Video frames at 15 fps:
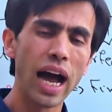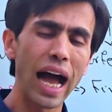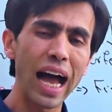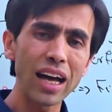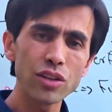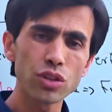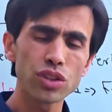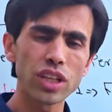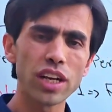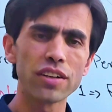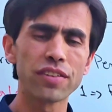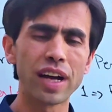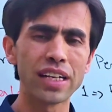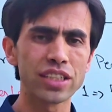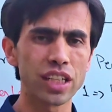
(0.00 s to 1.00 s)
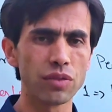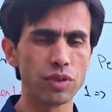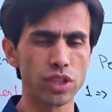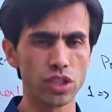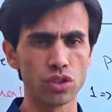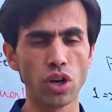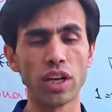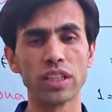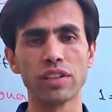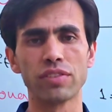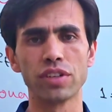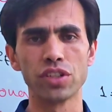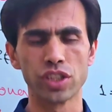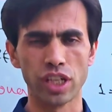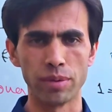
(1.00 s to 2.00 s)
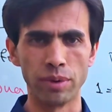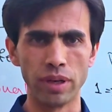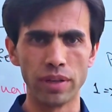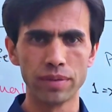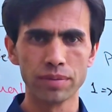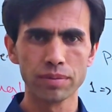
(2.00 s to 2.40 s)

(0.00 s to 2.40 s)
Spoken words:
and utility function which is not differentiable.